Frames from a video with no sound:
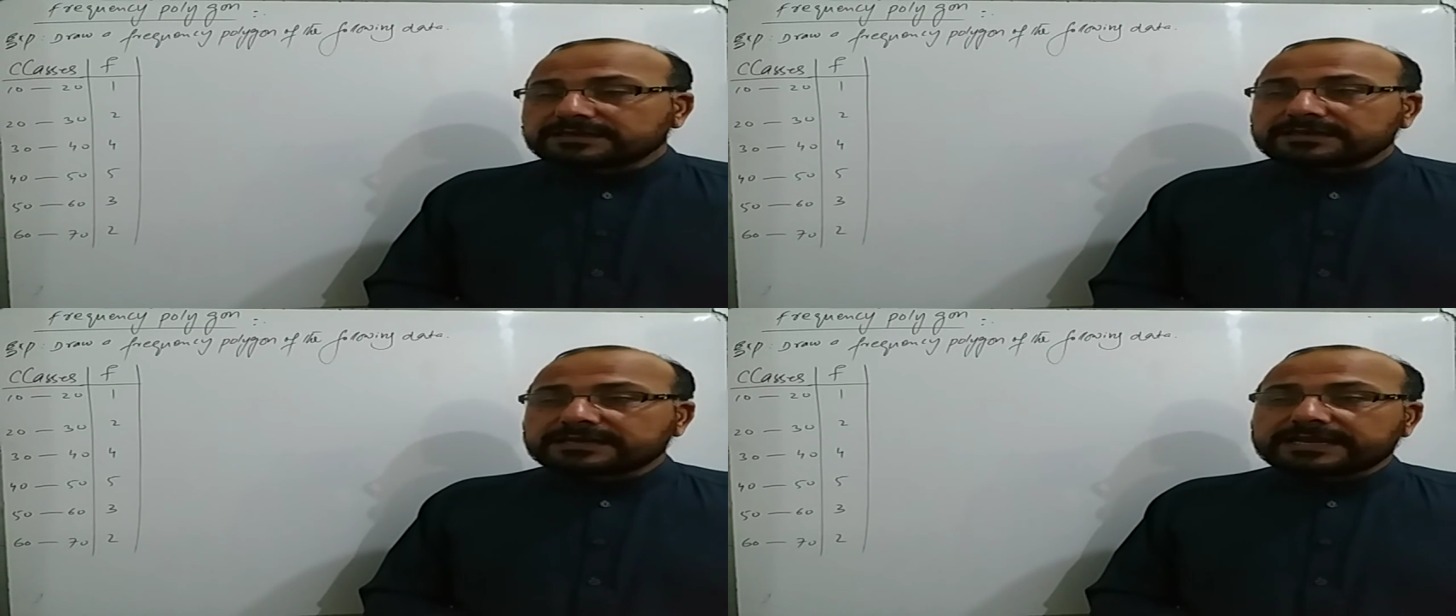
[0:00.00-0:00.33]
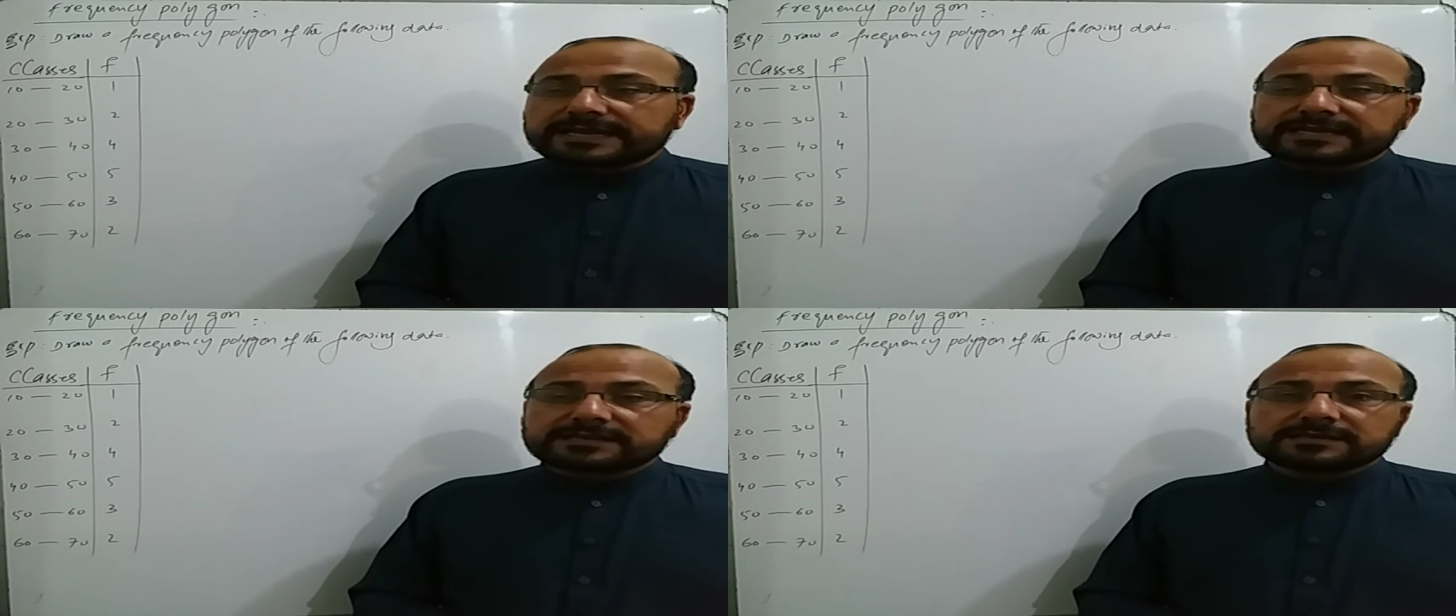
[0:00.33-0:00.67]

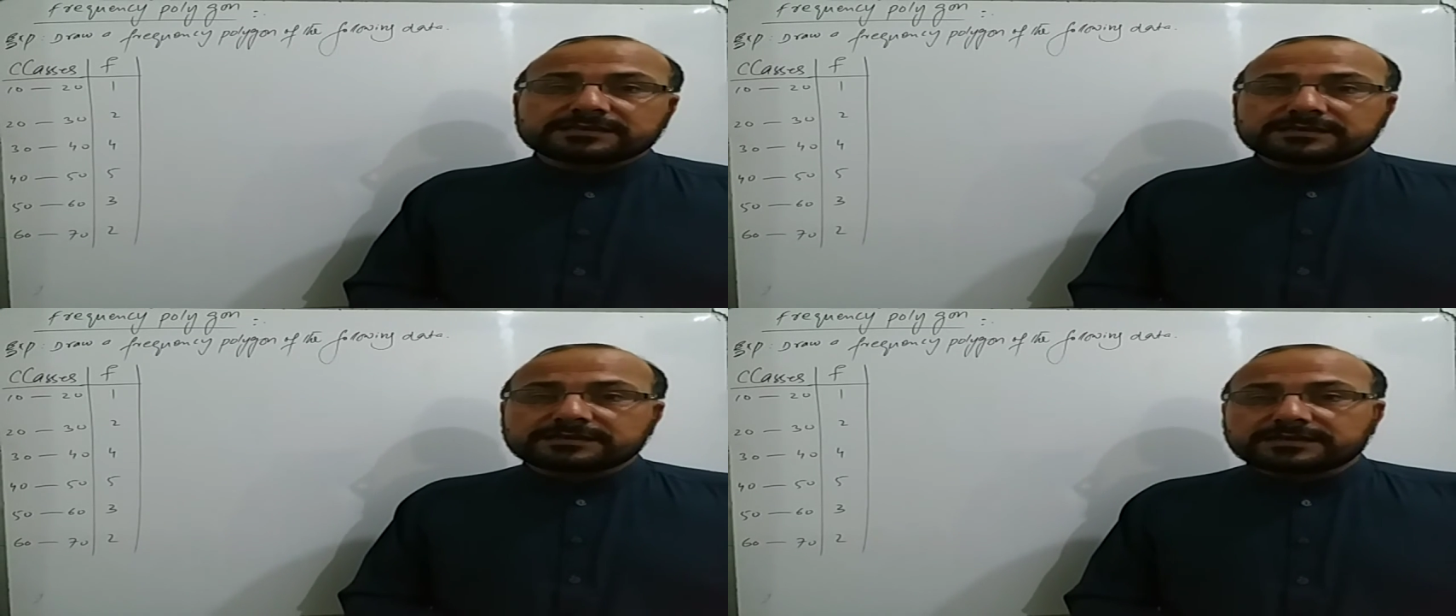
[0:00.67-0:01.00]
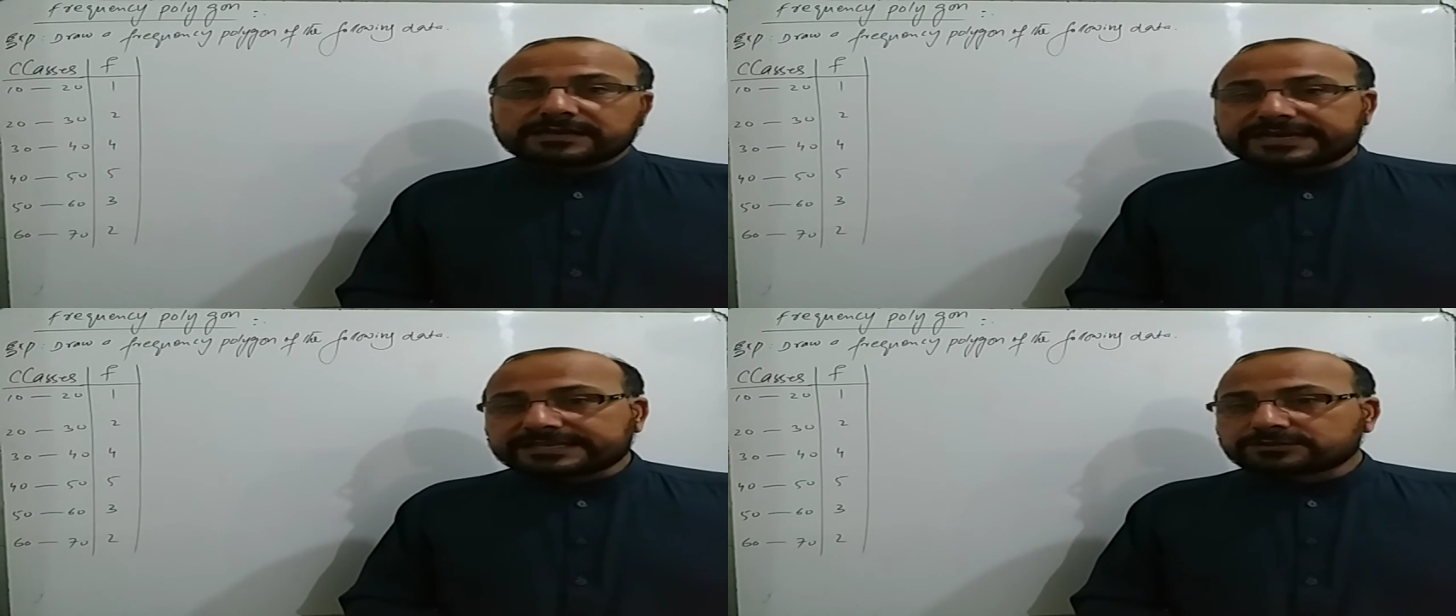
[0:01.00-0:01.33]
like
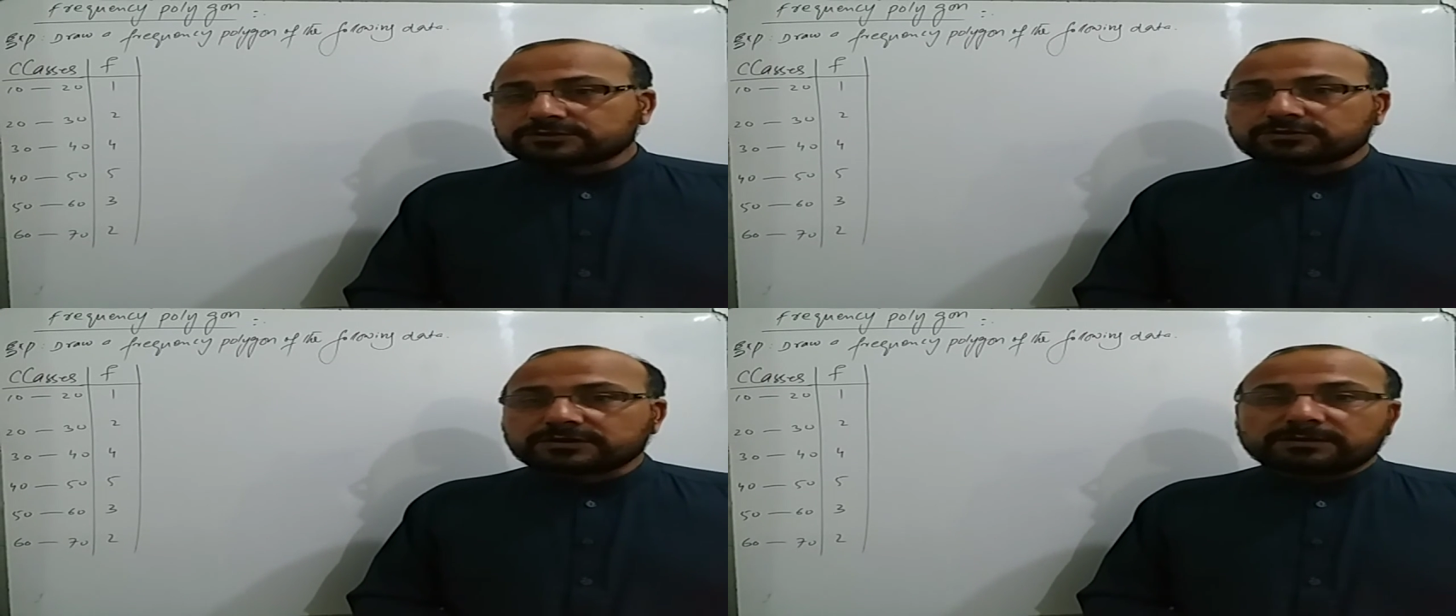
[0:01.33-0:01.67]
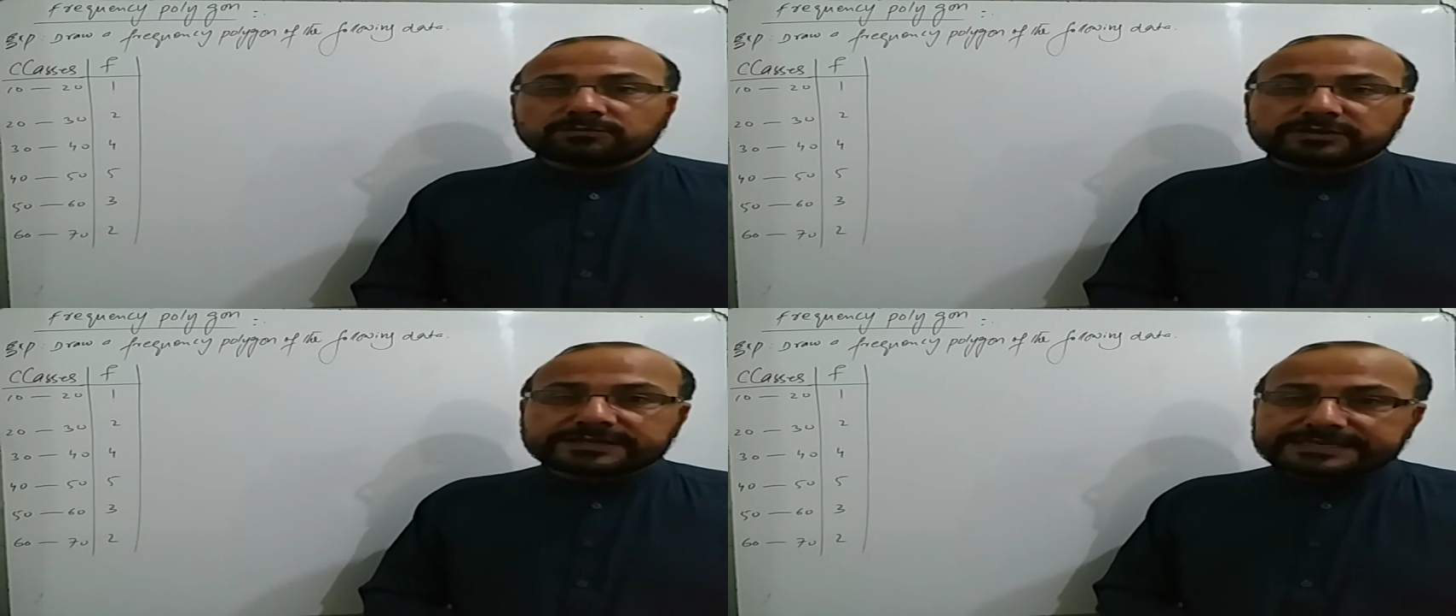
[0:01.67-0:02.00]

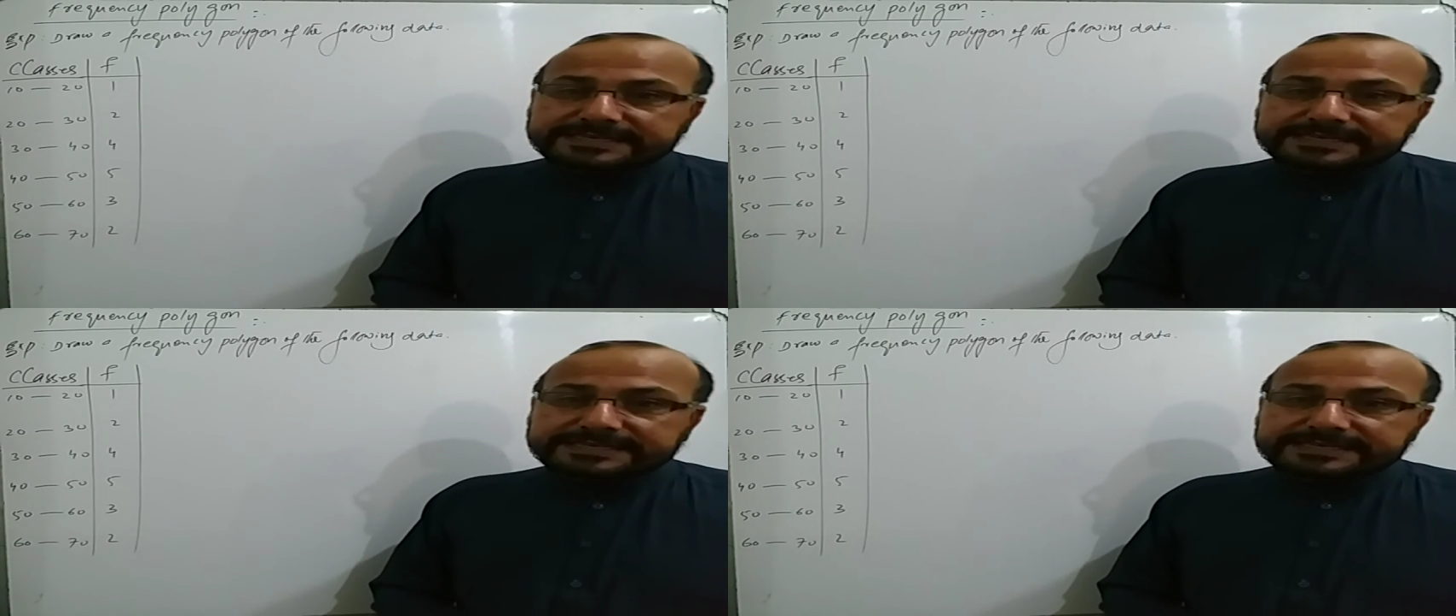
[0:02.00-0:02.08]
histogram would